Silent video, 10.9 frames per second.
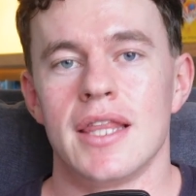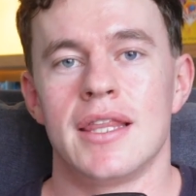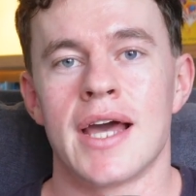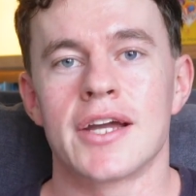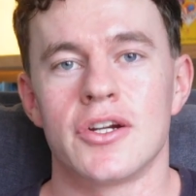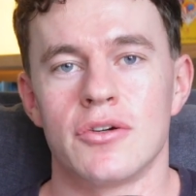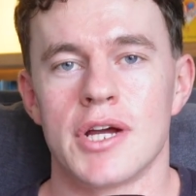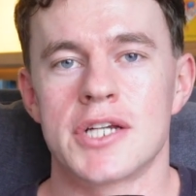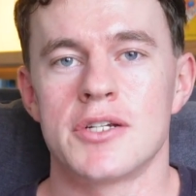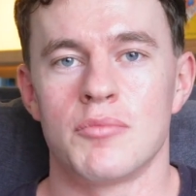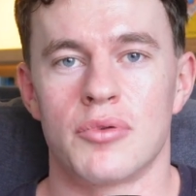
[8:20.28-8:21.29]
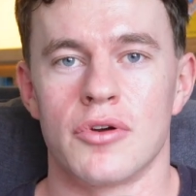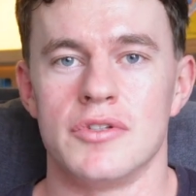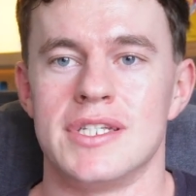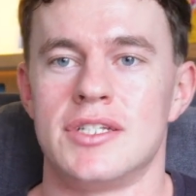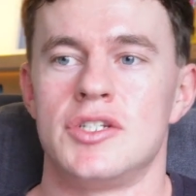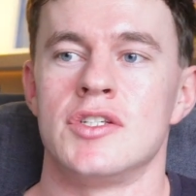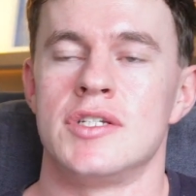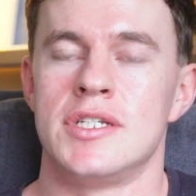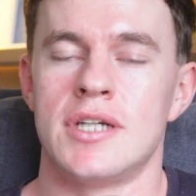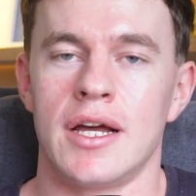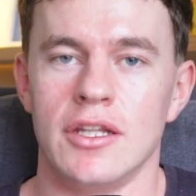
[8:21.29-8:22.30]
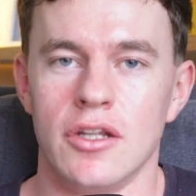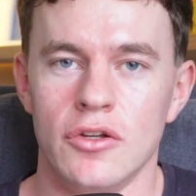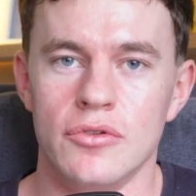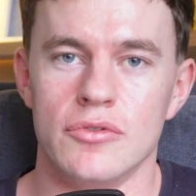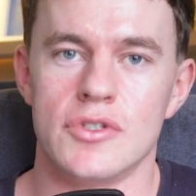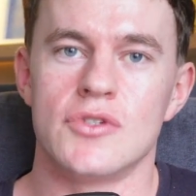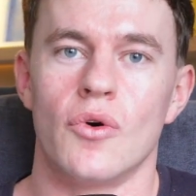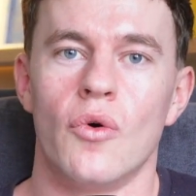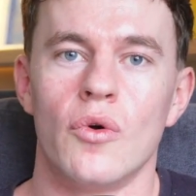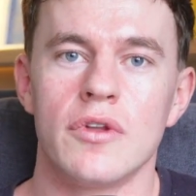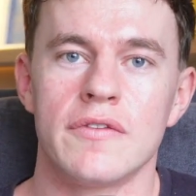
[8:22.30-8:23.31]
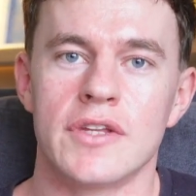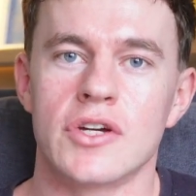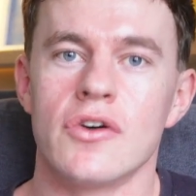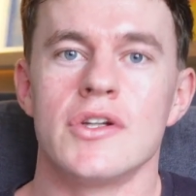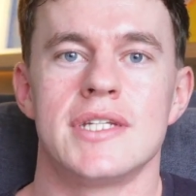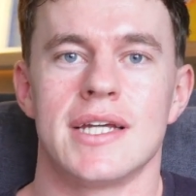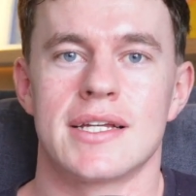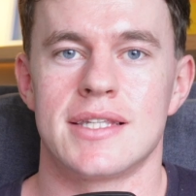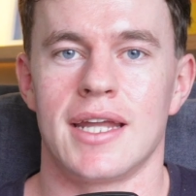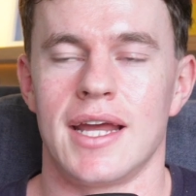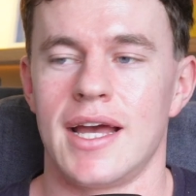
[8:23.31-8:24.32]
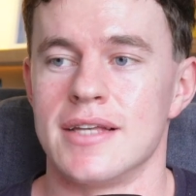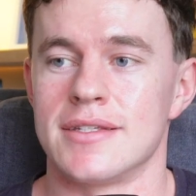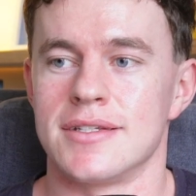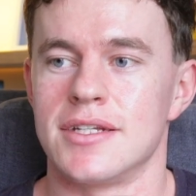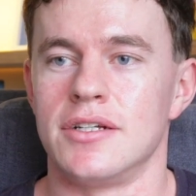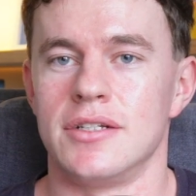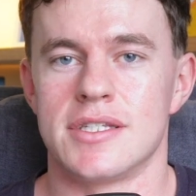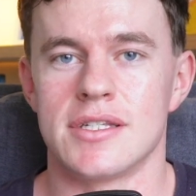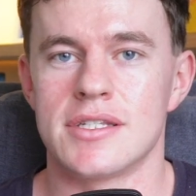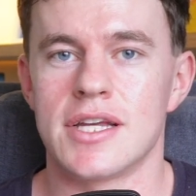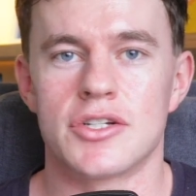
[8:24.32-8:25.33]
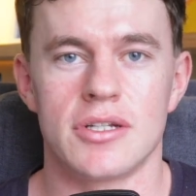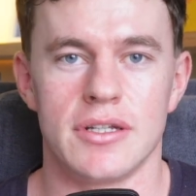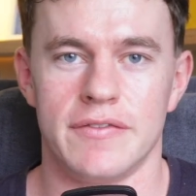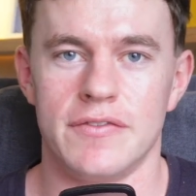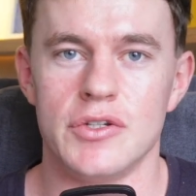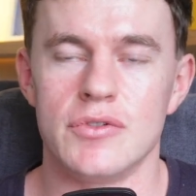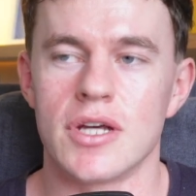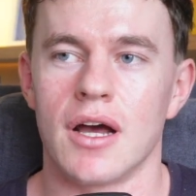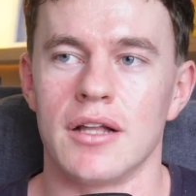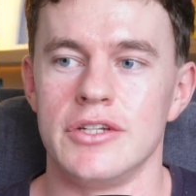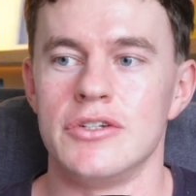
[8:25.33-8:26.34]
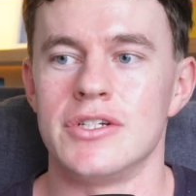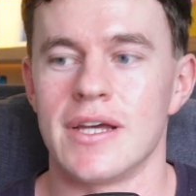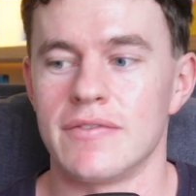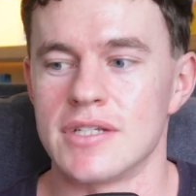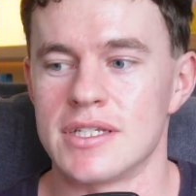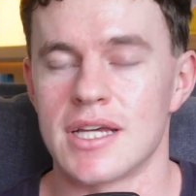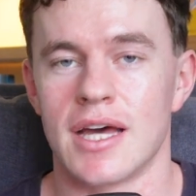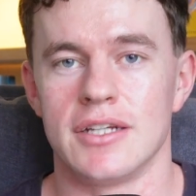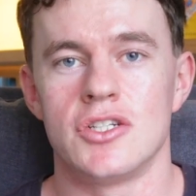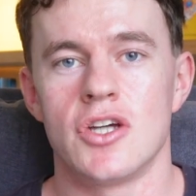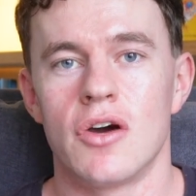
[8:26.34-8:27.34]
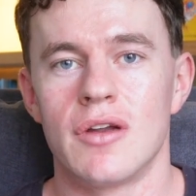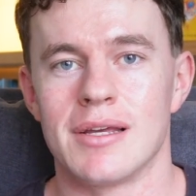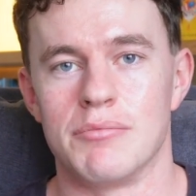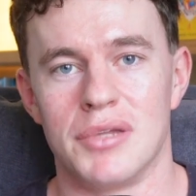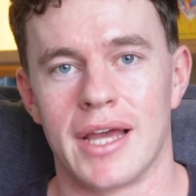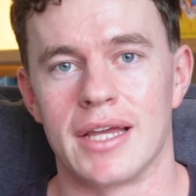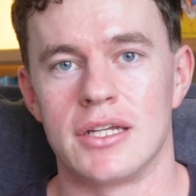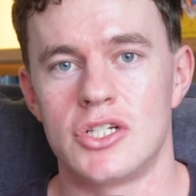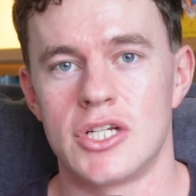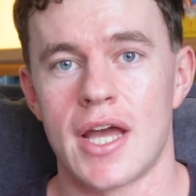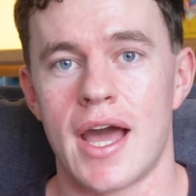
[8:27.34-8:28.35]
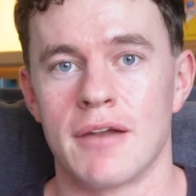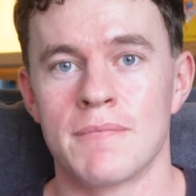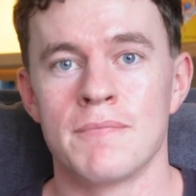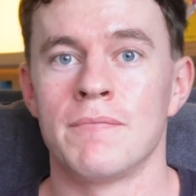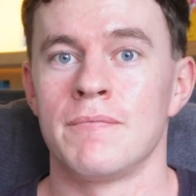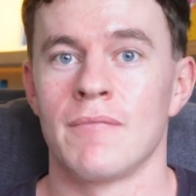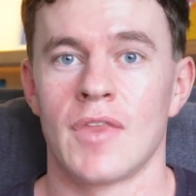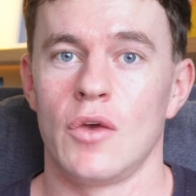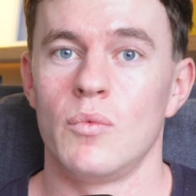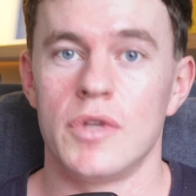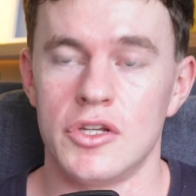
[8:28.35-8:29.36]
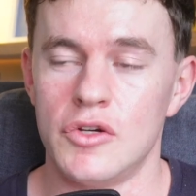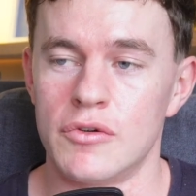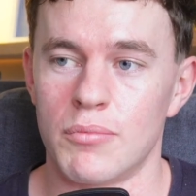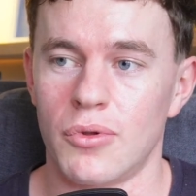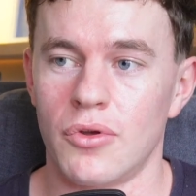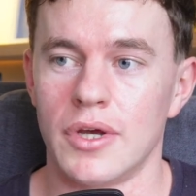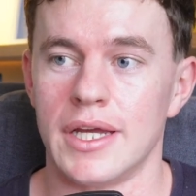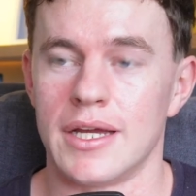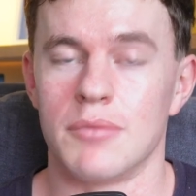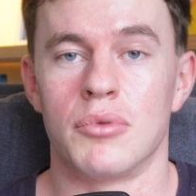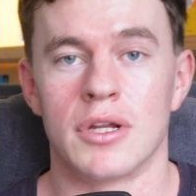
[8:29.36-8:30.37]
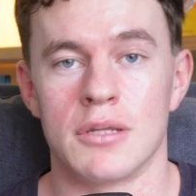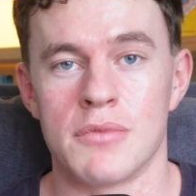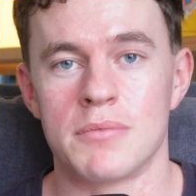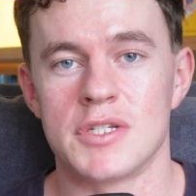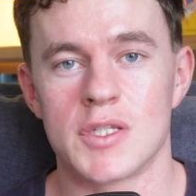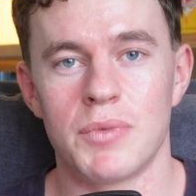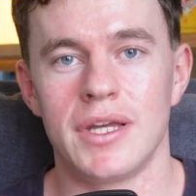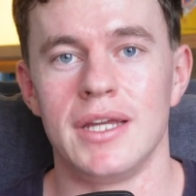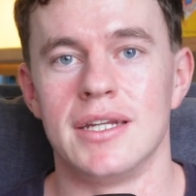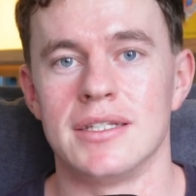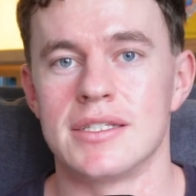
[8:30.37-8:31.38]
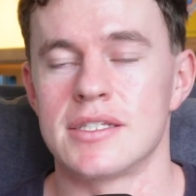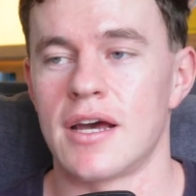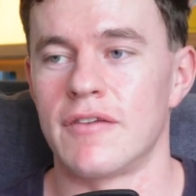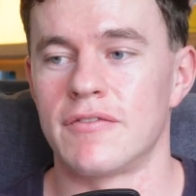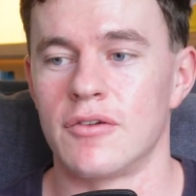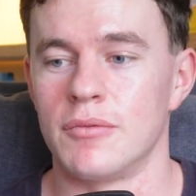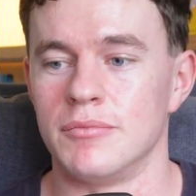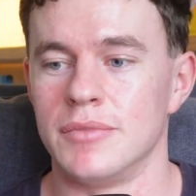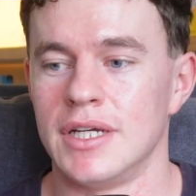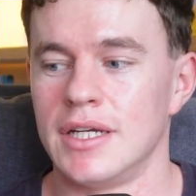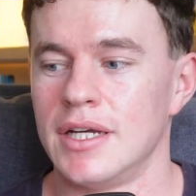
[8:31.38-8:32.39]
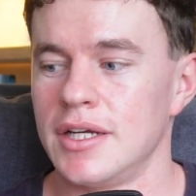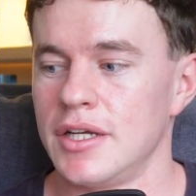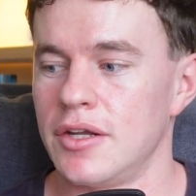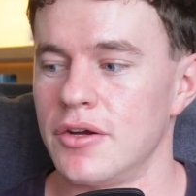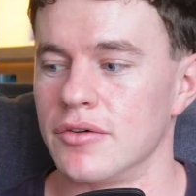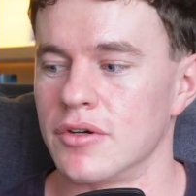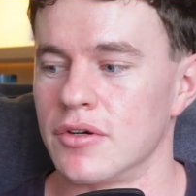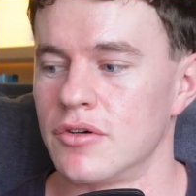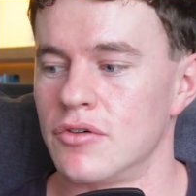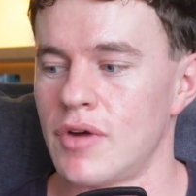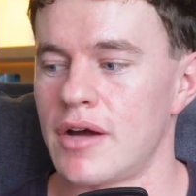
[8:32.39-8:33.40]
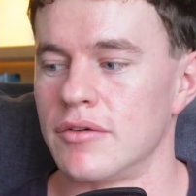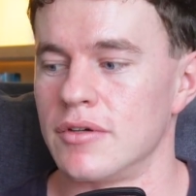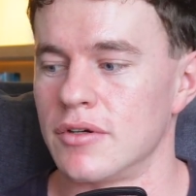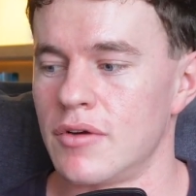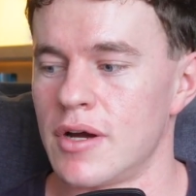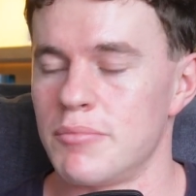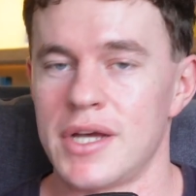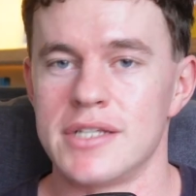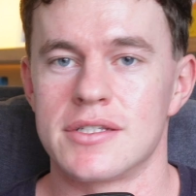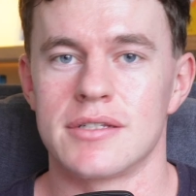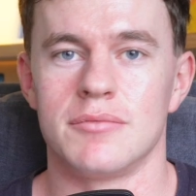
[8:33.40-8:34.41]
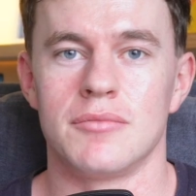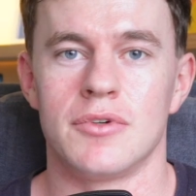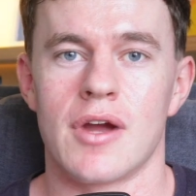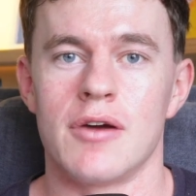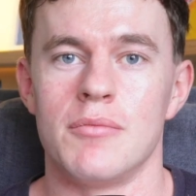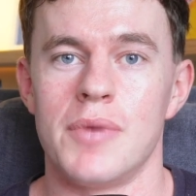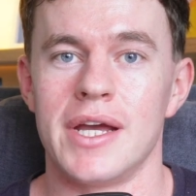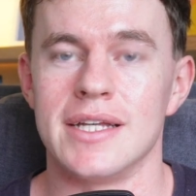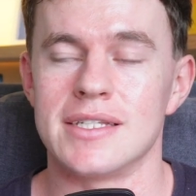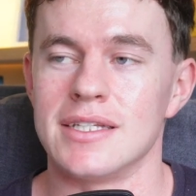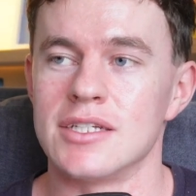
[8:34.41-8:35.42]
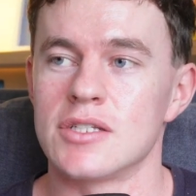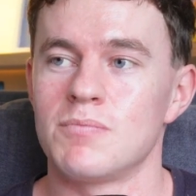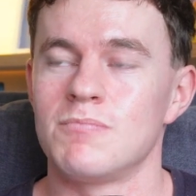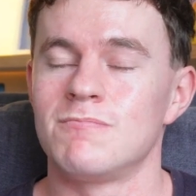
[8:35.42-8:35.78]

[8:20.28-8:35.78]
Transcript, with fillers: That correction process just dilutes all of the context that it has until it's essentially futile, and you just have to start a totally blank chat with a new employee and bring them up to speed and start from, you know, ground base, and it's